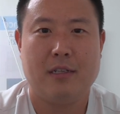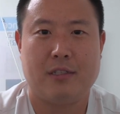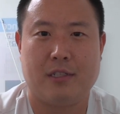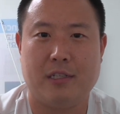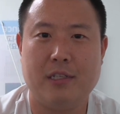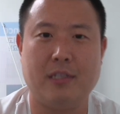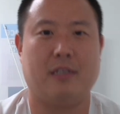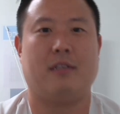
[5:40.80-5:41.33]

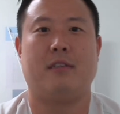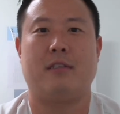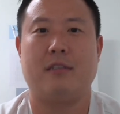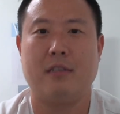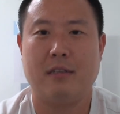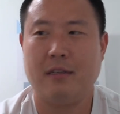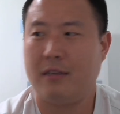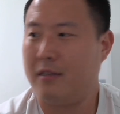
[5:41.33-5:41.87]

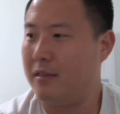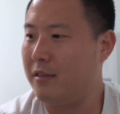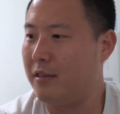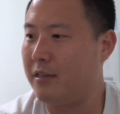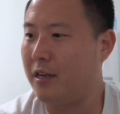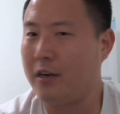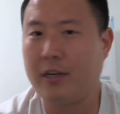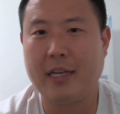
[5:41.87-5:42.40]
geez,
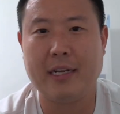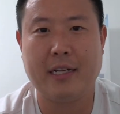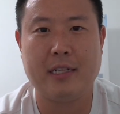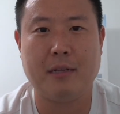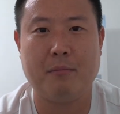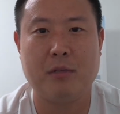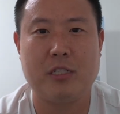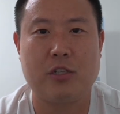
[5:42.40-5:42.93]
they're getting
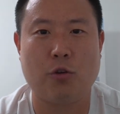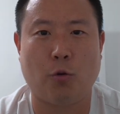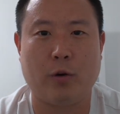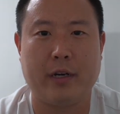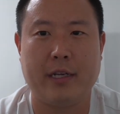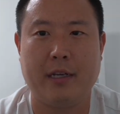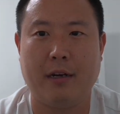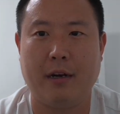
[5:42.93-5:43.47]
the
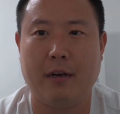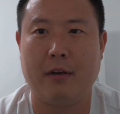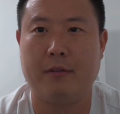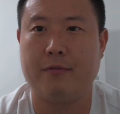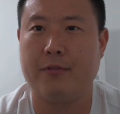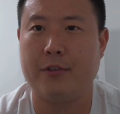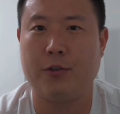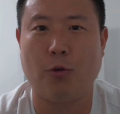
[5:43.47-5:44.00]
majority
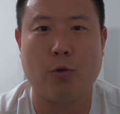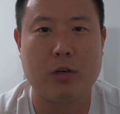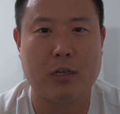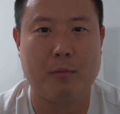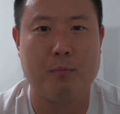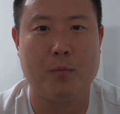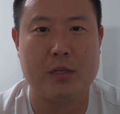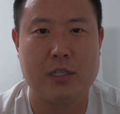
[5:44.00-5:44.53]
of your
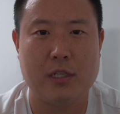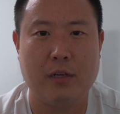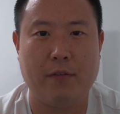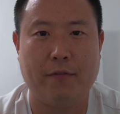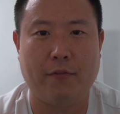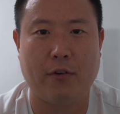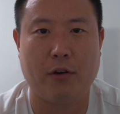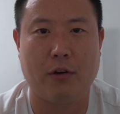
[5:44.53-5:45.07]
commission
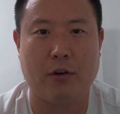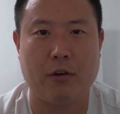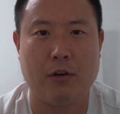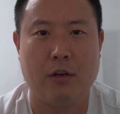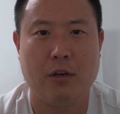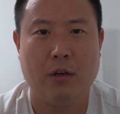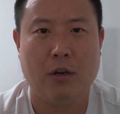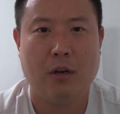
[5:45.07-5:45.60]

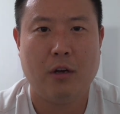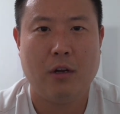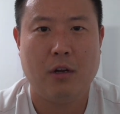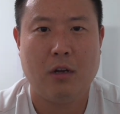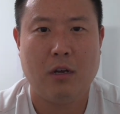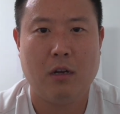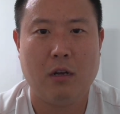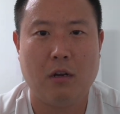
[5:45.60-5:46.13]
for
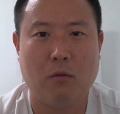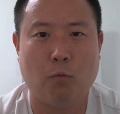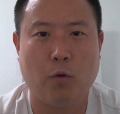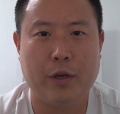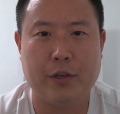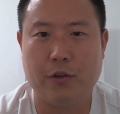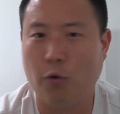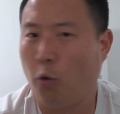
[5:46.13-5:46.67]

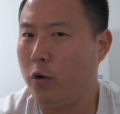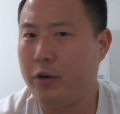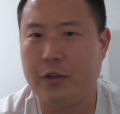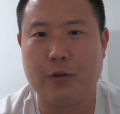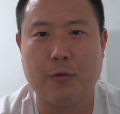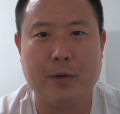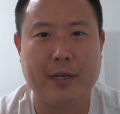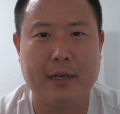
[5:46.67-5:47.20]
what you're
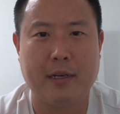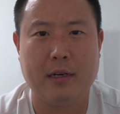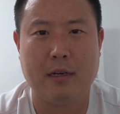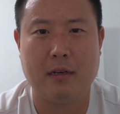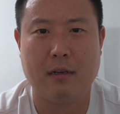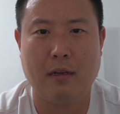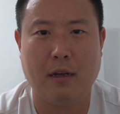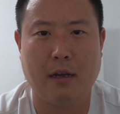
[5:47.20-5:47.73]
doing.
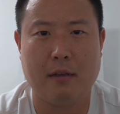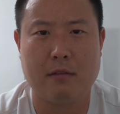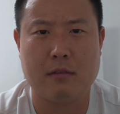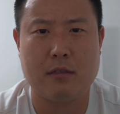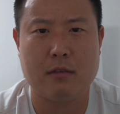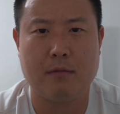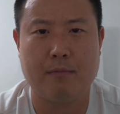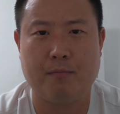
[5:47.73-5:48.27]

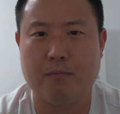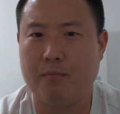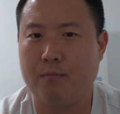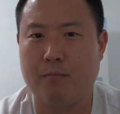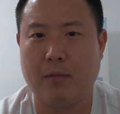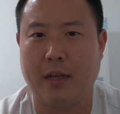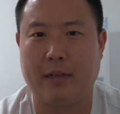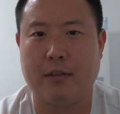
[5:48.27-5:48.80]

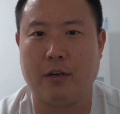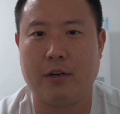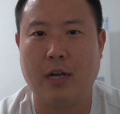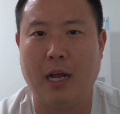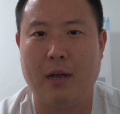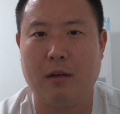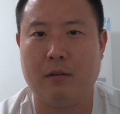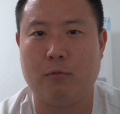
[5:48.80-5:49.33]
Like, they're
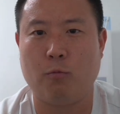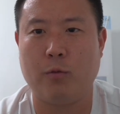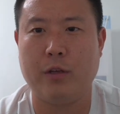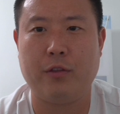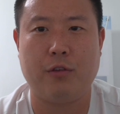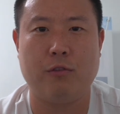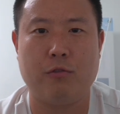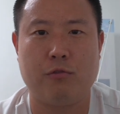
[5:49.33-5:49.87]
not
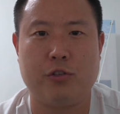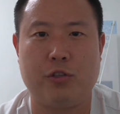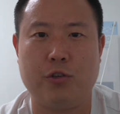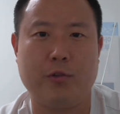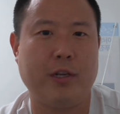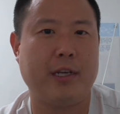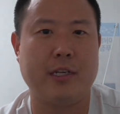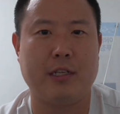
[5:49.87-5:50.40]
with you
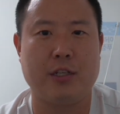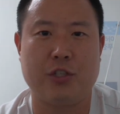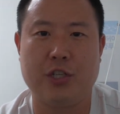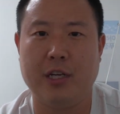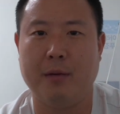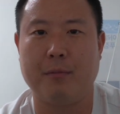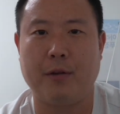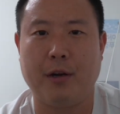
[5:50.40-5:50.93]
shooting in the
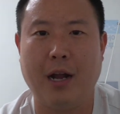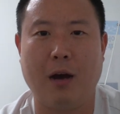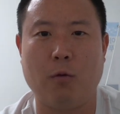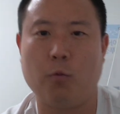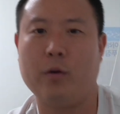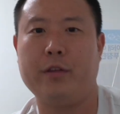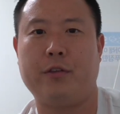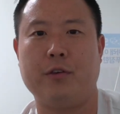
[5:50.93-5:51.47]
gym, they're
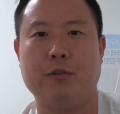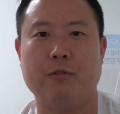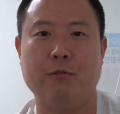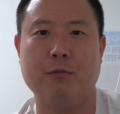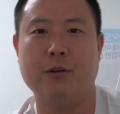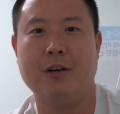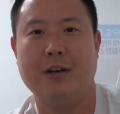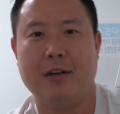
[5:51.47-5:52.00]
not with you
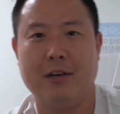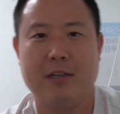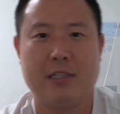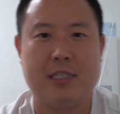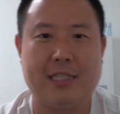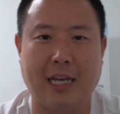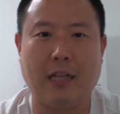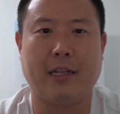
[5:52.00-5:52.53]

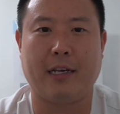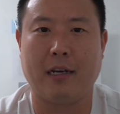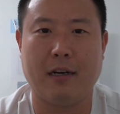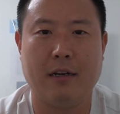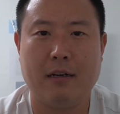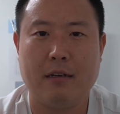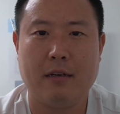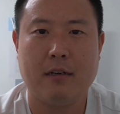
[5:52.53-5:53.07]
selling,
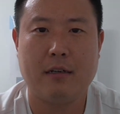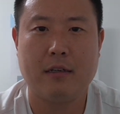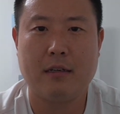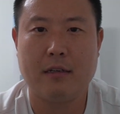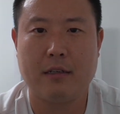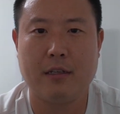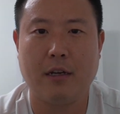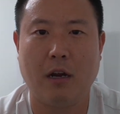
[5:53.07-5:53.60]

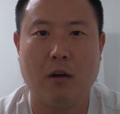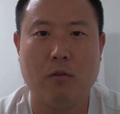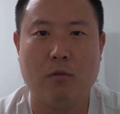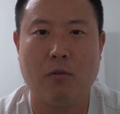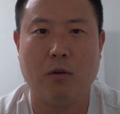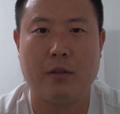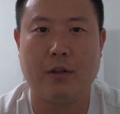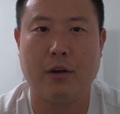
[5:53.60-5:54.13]

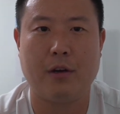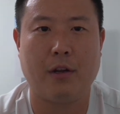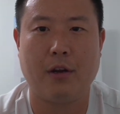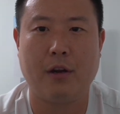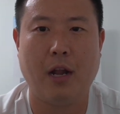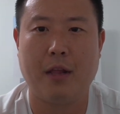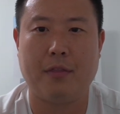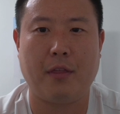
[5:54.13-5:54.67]
they're
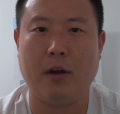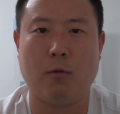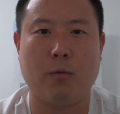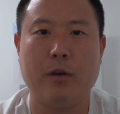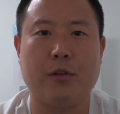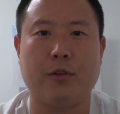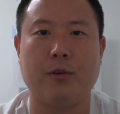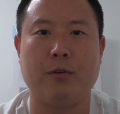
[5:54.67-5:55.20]
not there
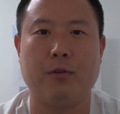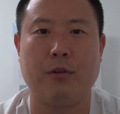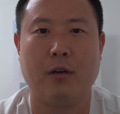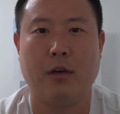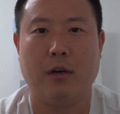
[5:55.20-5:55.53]
with you.